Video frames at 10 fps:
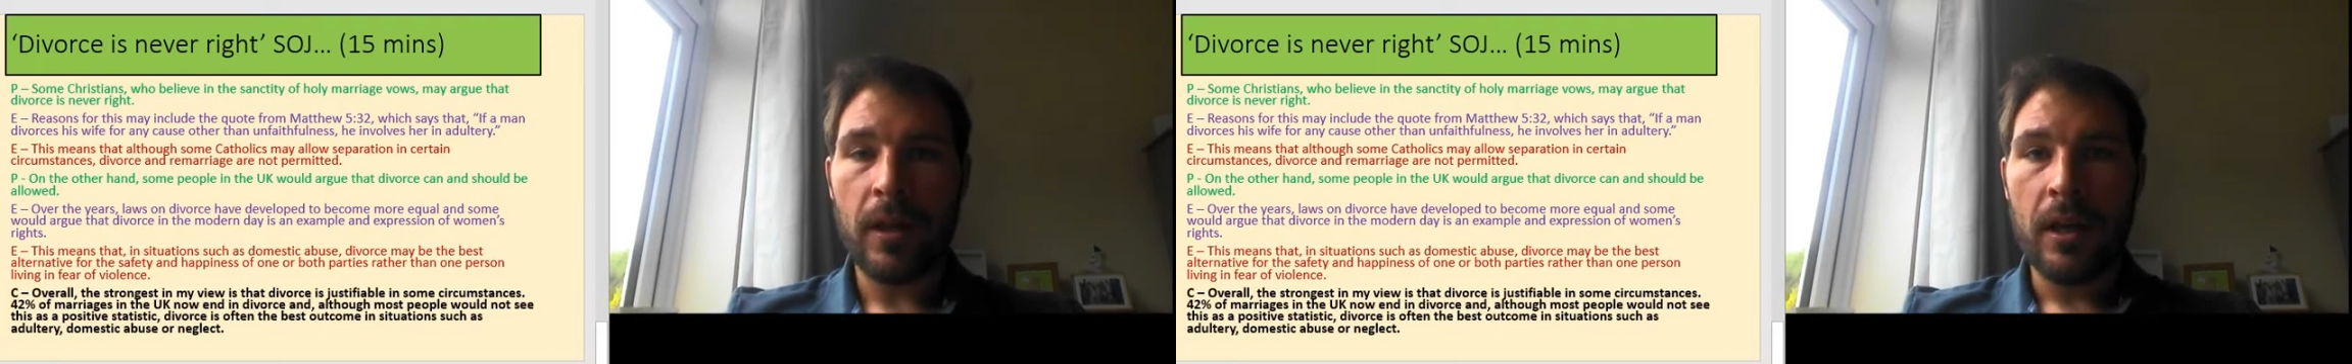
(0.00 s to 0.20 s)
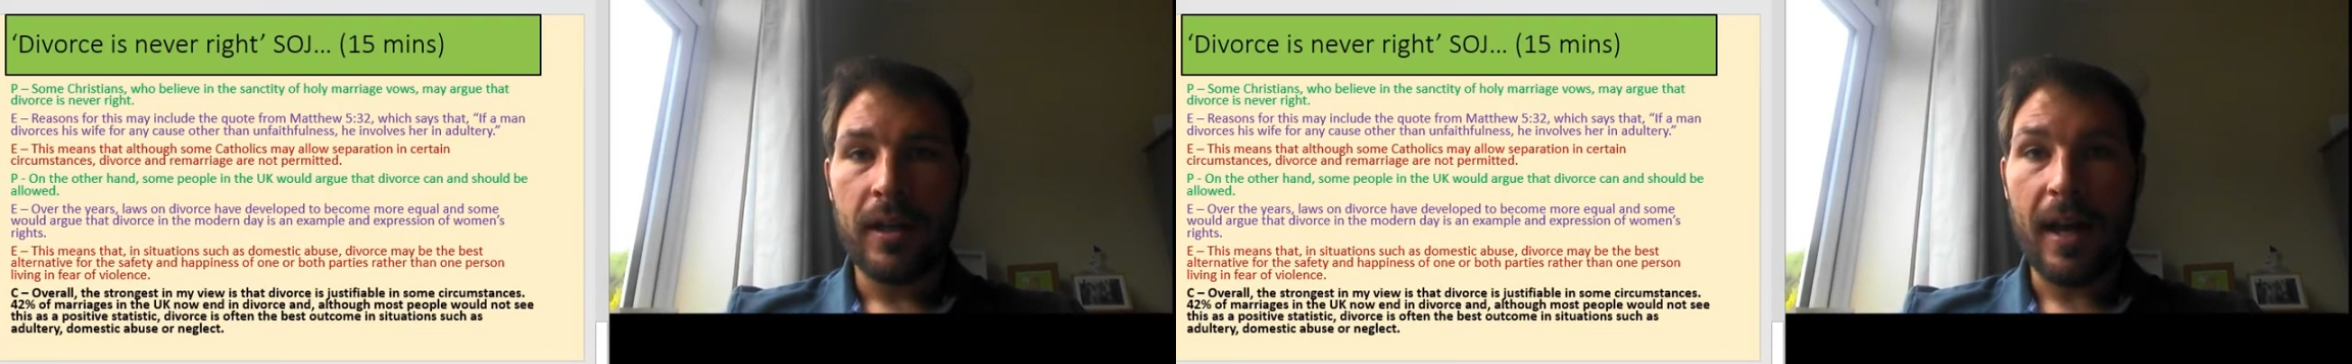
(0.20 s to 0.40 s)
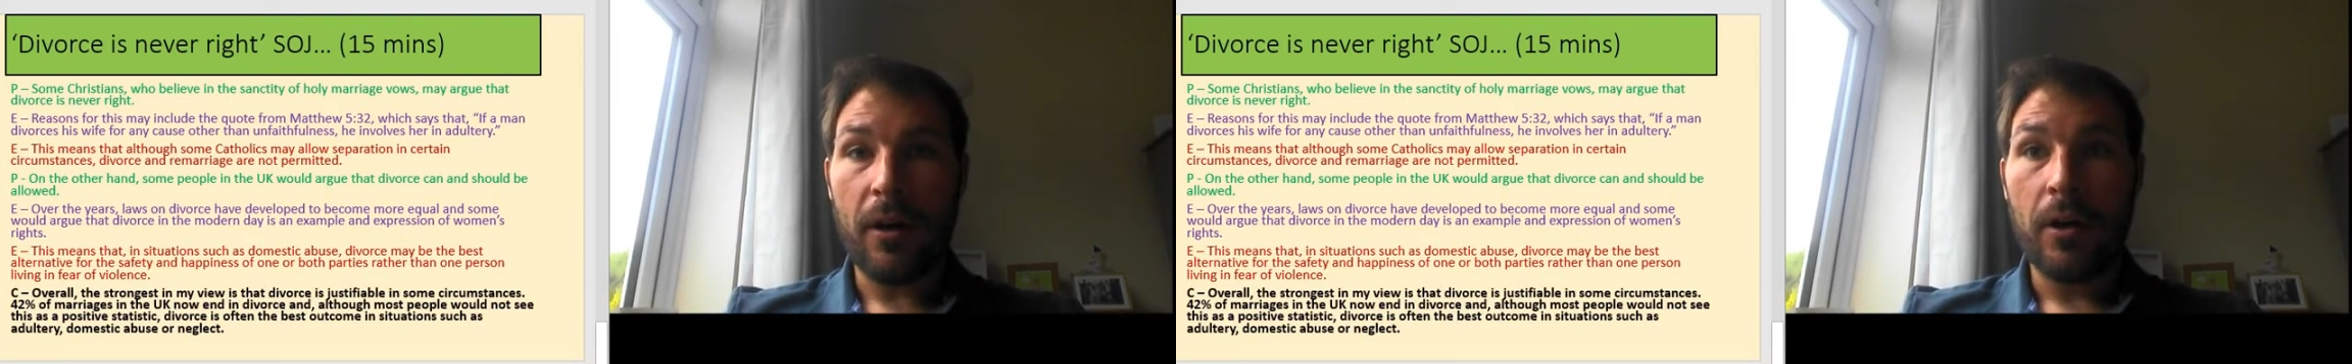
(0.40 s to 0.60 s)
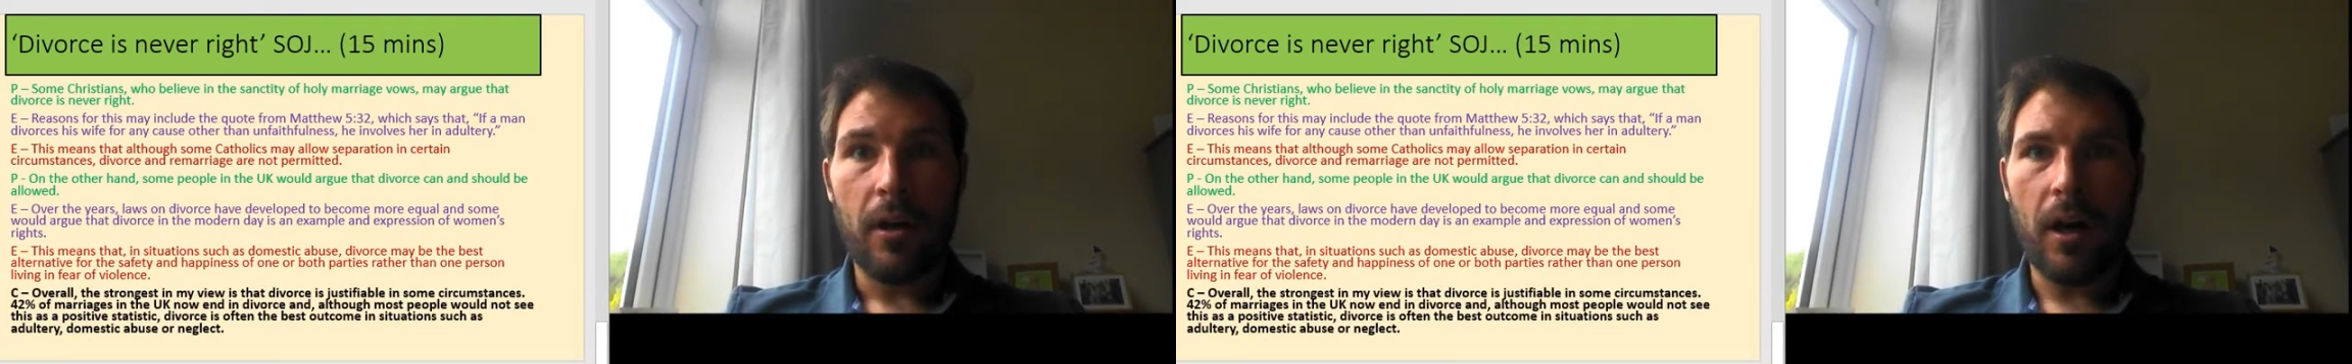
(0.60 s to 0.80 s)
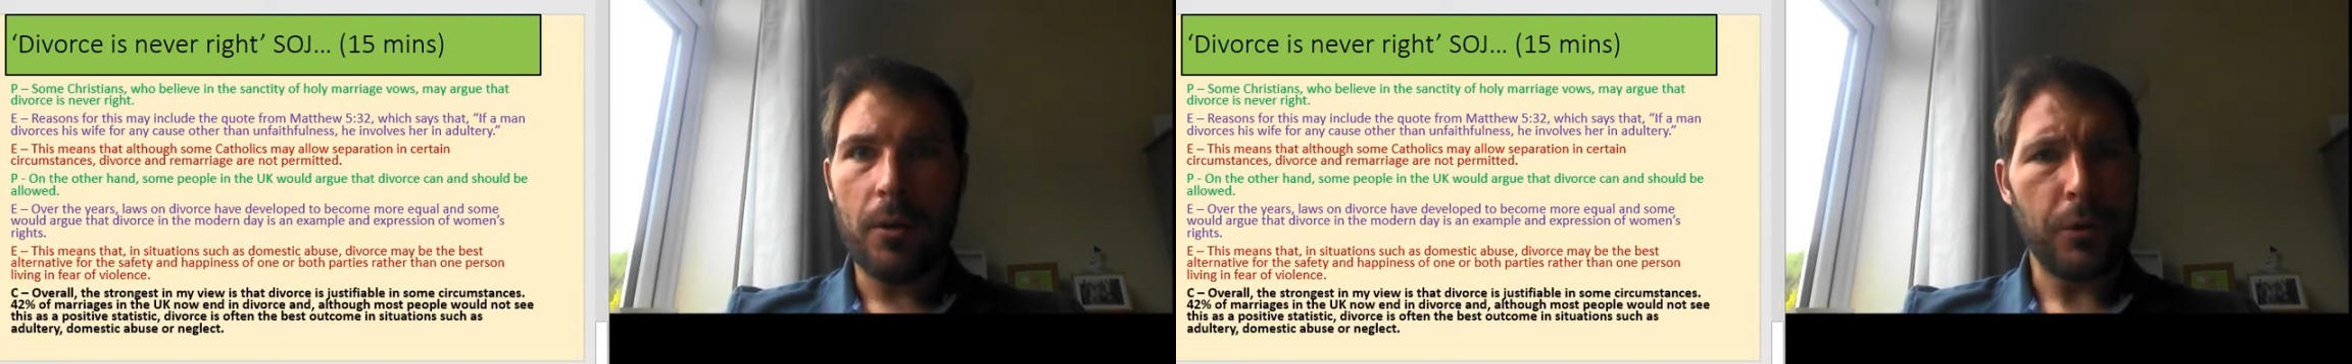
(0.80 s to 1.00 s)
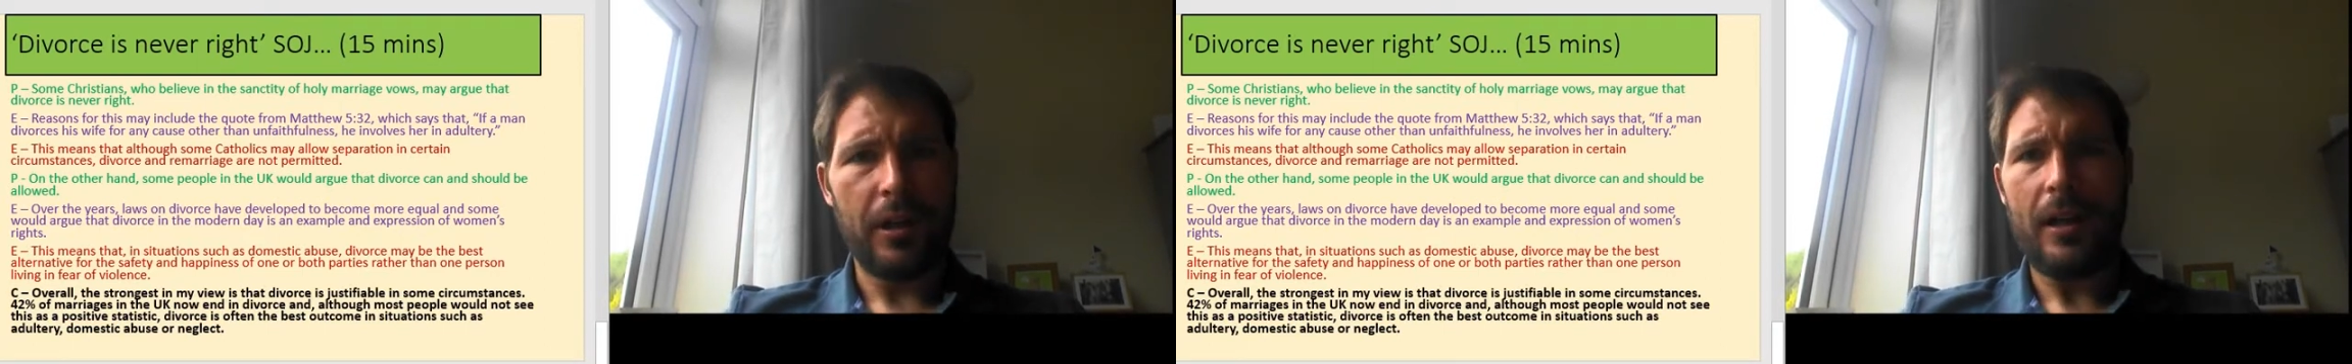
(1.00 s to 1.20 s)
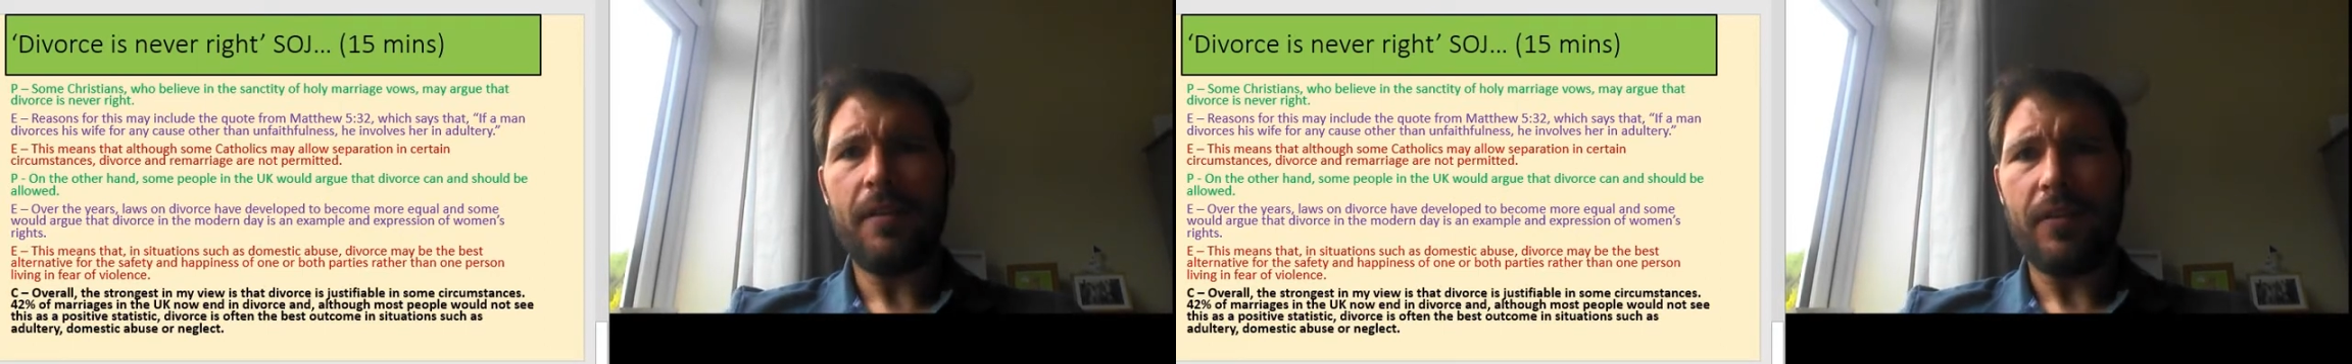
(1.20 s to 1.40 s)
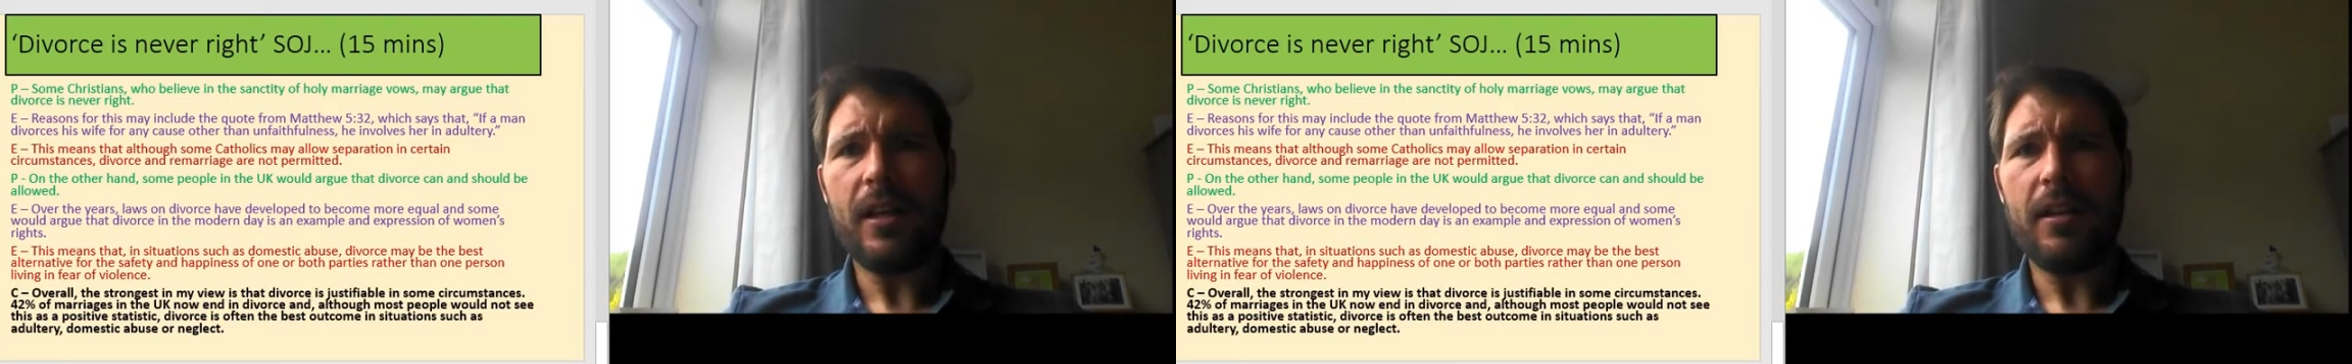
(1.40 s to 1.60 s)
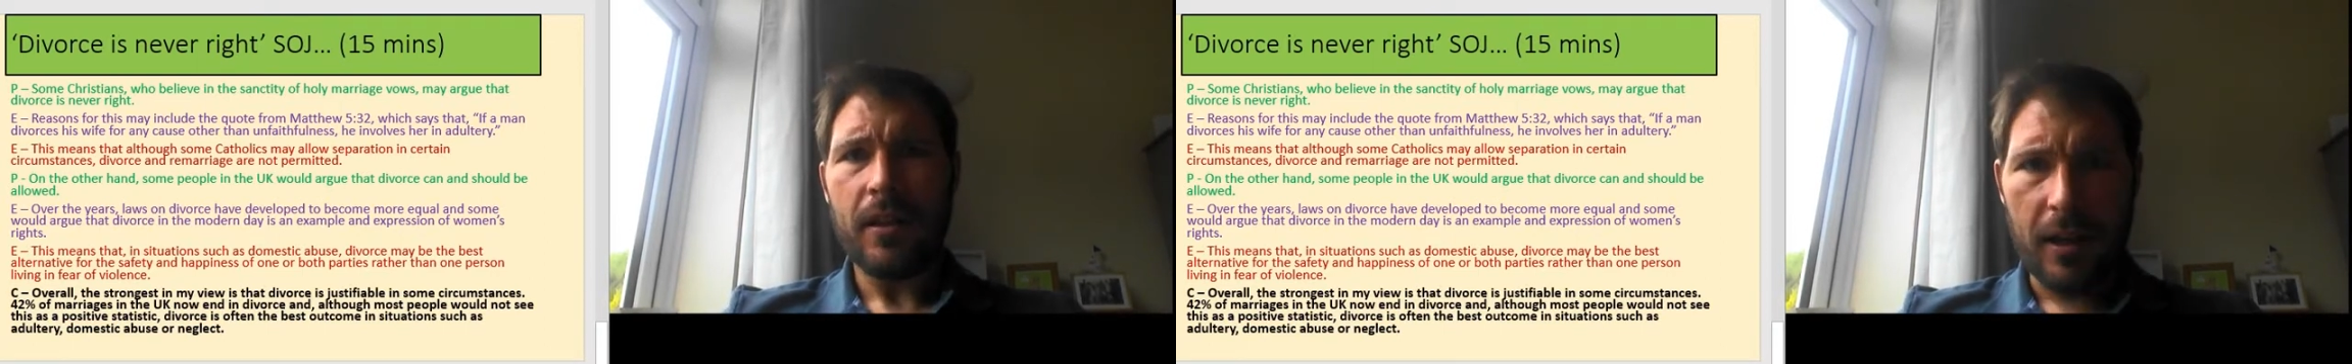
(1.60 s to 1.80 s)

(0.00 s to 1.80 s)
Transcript: Now, I would love it